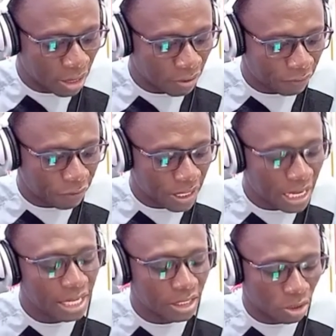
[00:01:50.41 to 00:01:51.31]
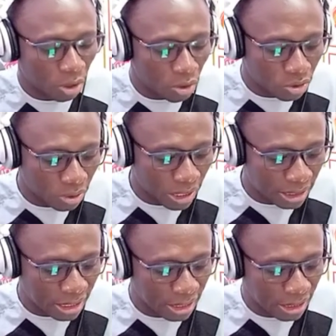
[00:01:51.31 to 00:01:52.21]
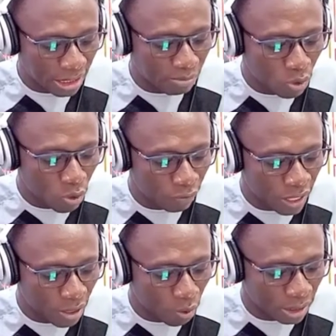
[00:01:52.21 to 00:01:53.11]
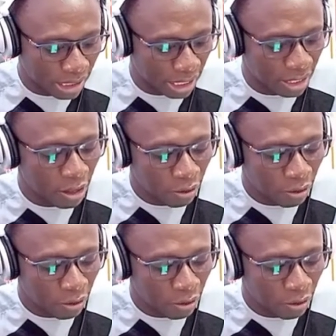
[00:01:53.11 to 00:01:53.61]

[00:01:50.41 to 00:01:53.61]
Rafinha is close to getting the move he wanted